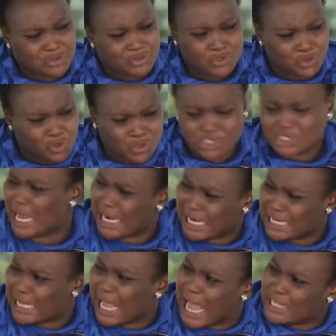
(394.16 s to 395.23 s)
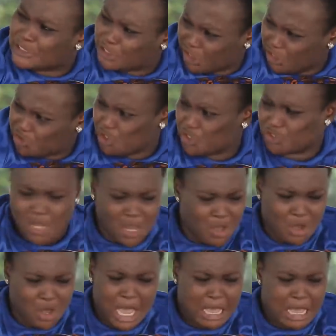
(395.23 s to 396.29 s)
young man such an
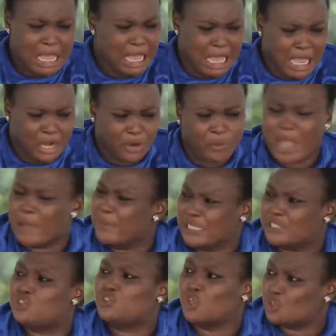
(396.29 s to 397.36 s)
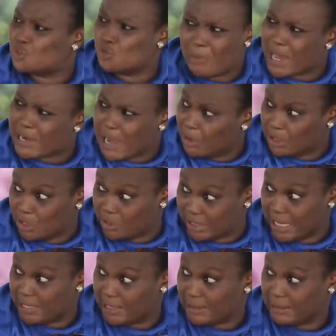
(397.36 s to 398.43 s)
outrageous requirement just to marry
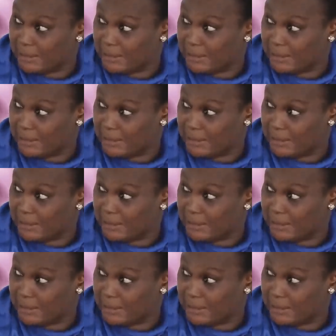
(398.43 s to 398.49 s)
our